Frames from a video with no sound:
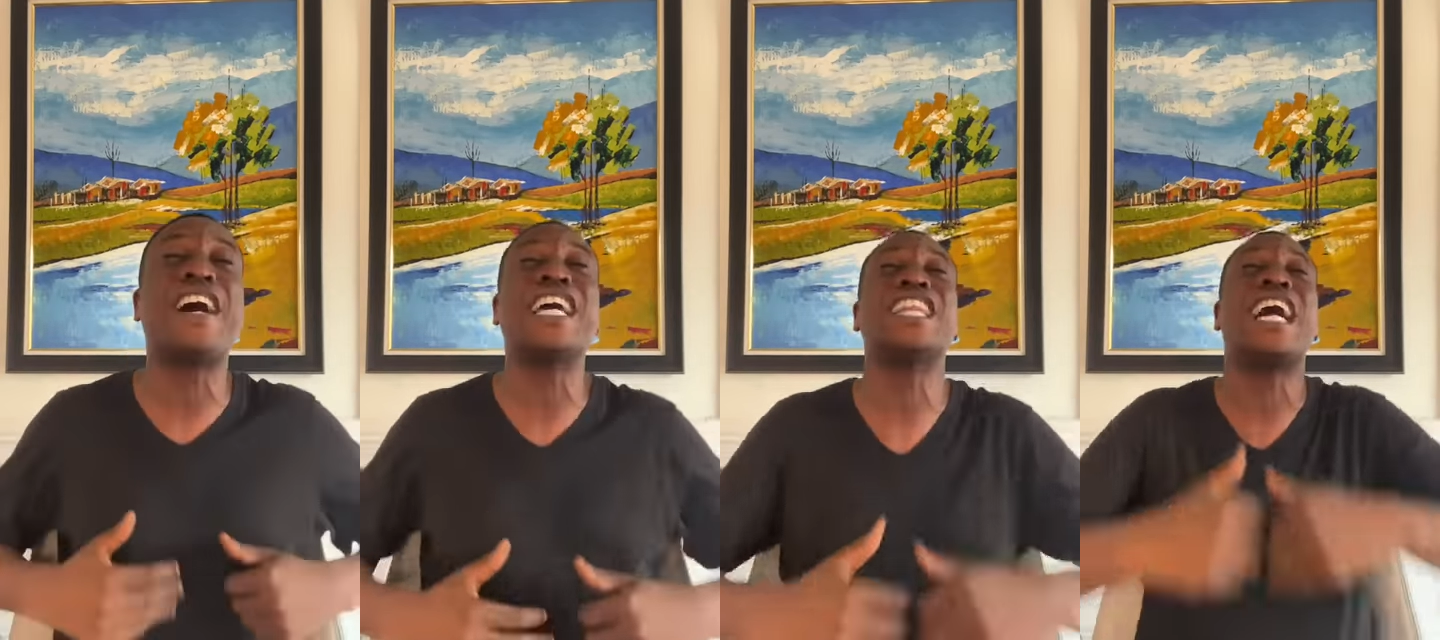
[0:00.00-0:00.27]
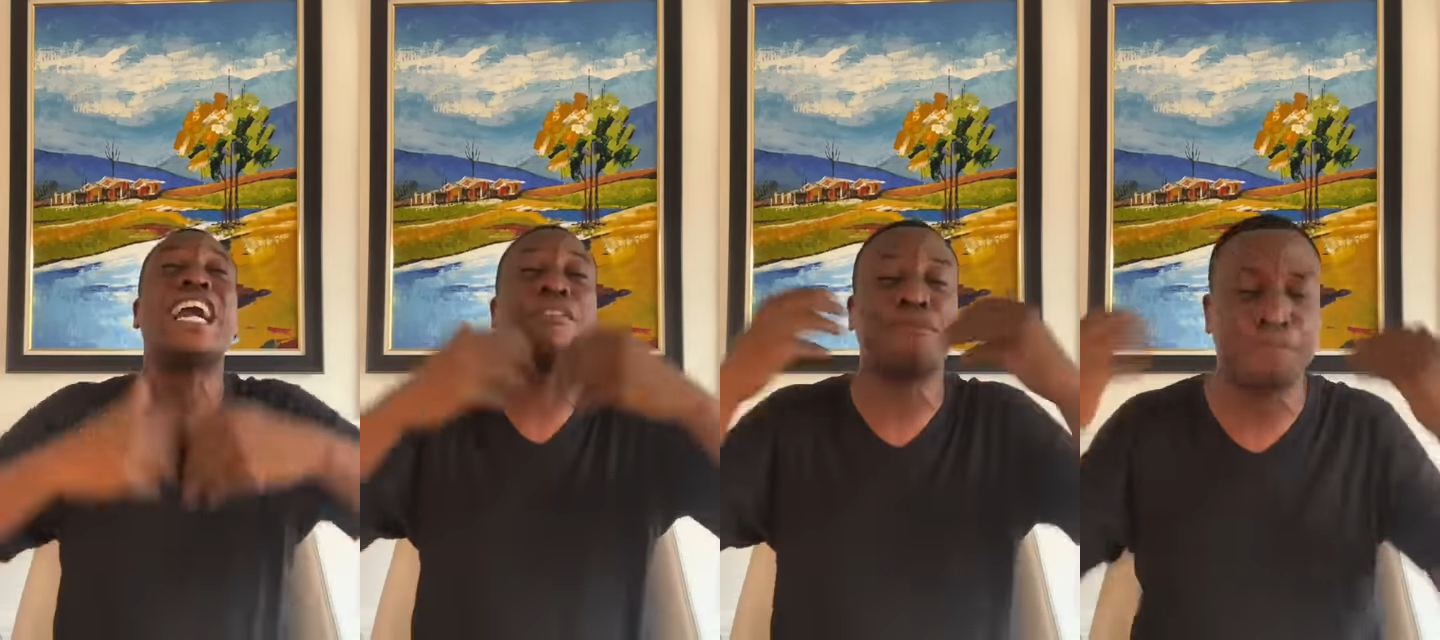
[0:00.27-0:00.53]

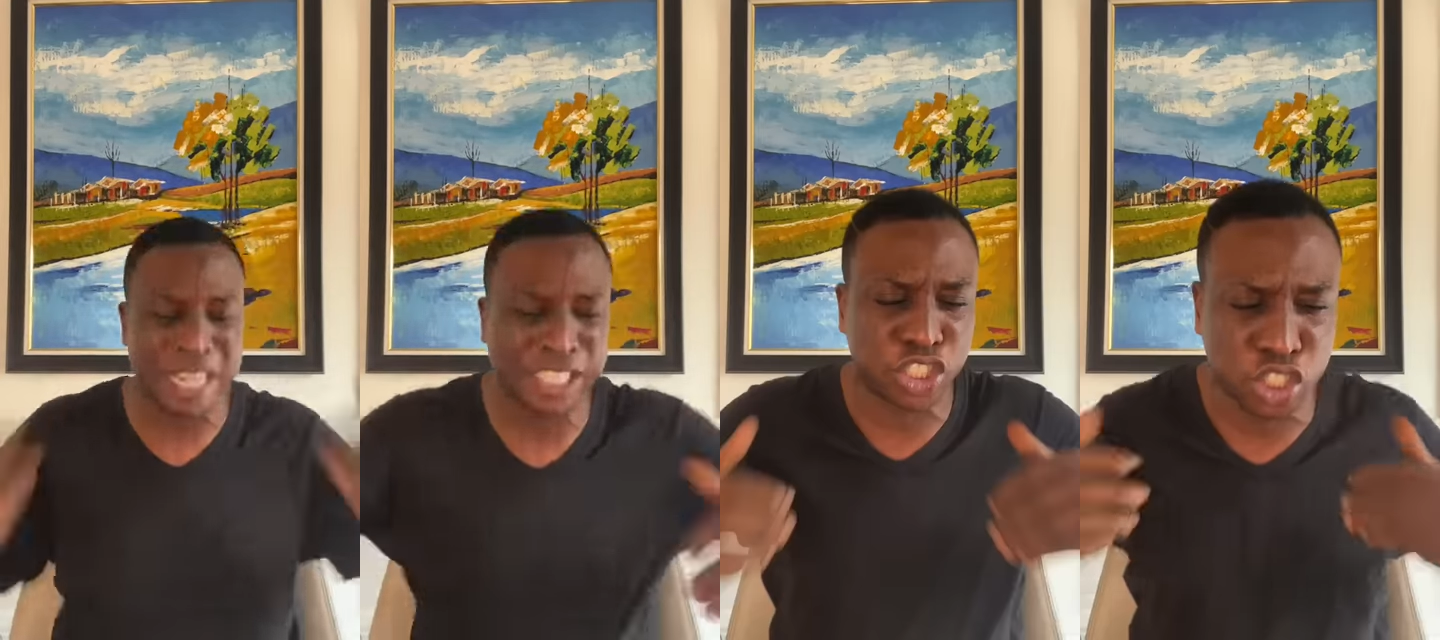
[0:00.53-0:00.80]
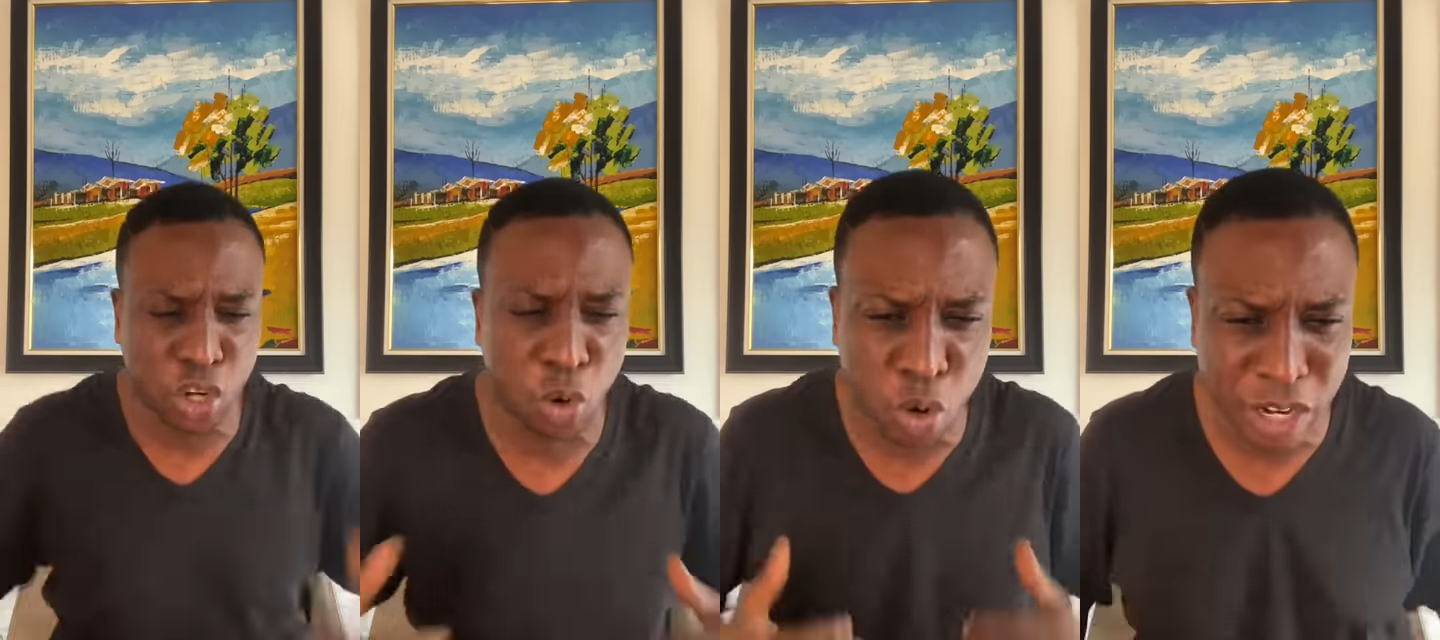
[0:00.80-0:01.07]
Father, I
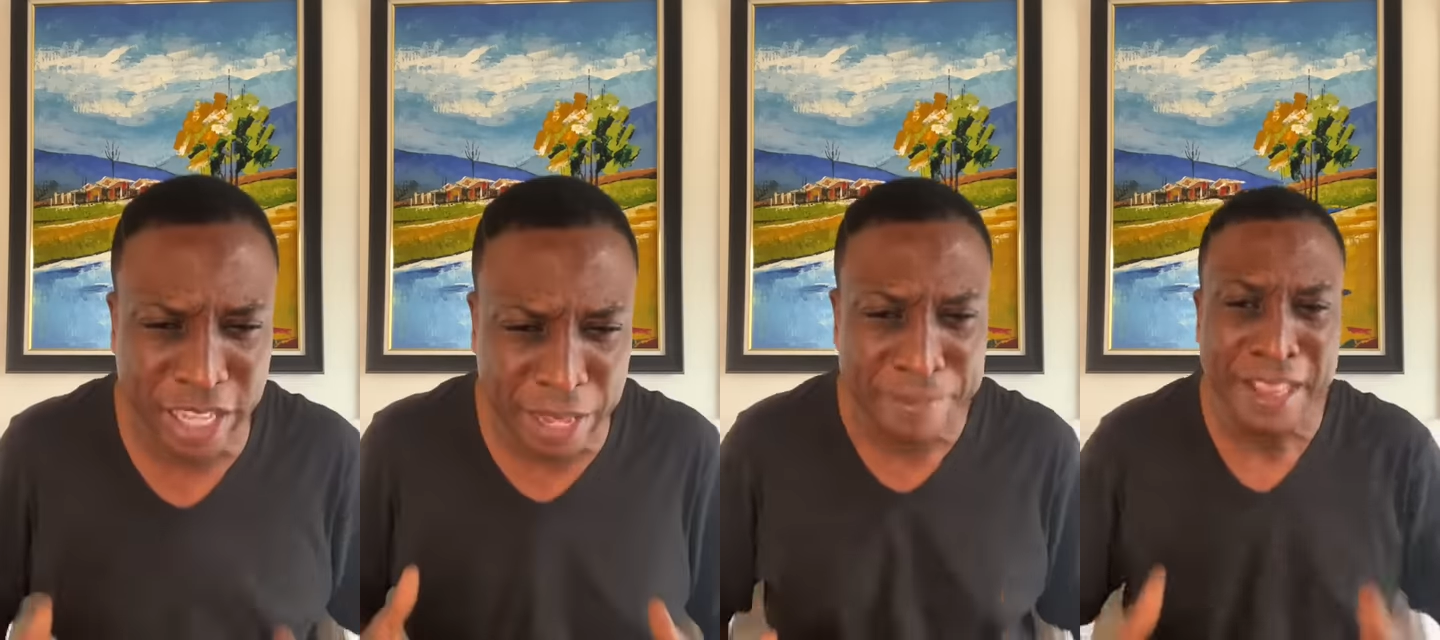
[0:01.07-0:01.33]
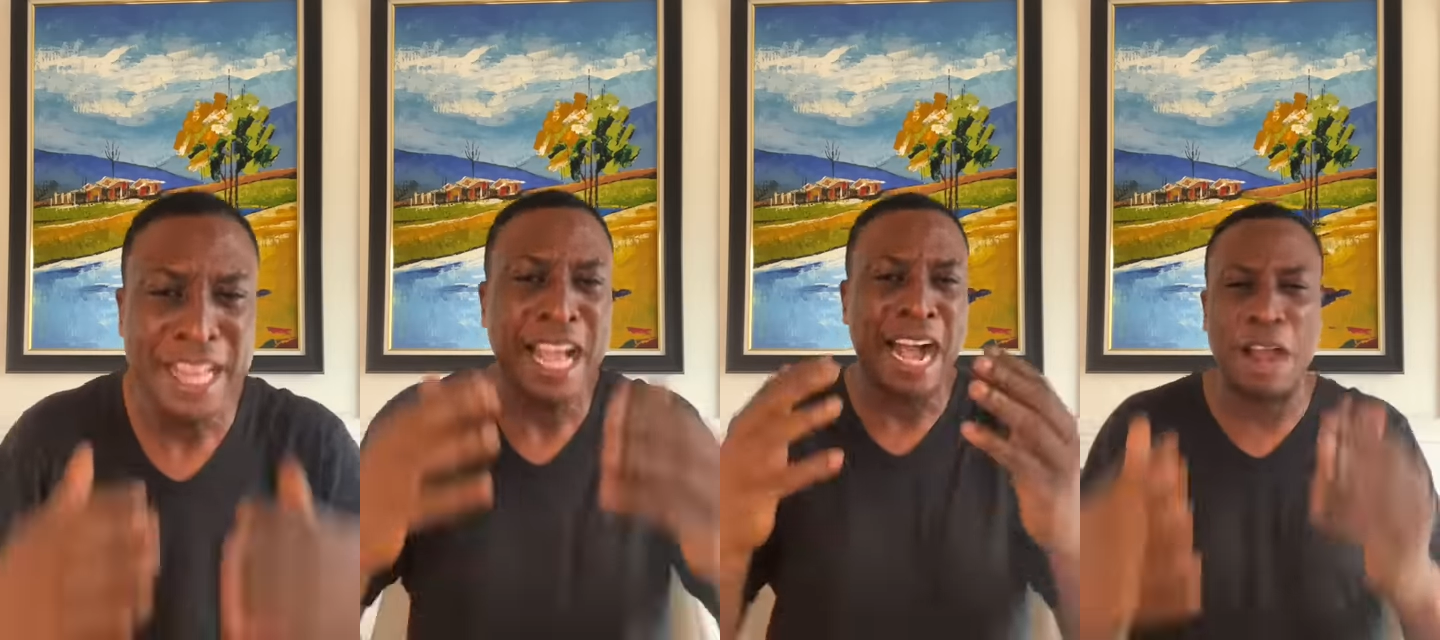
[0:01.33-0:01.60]
bless your holy name.